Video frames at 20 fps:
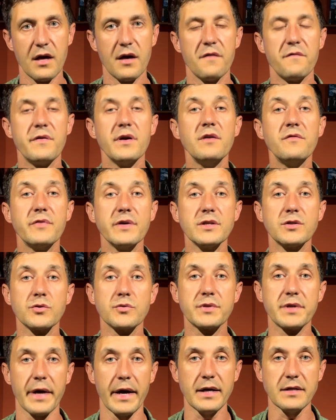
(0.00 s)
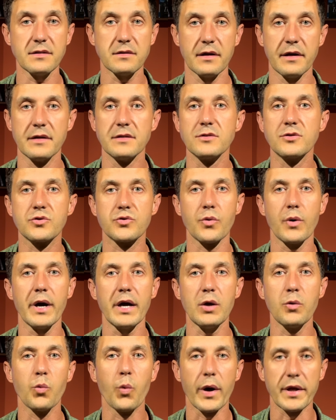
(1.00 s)
Feel free to test and try
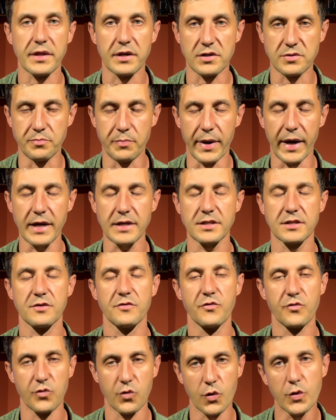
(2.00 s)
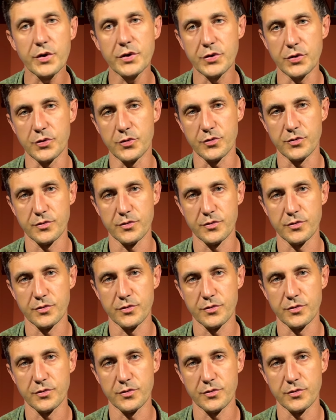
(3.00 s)
what is best for you.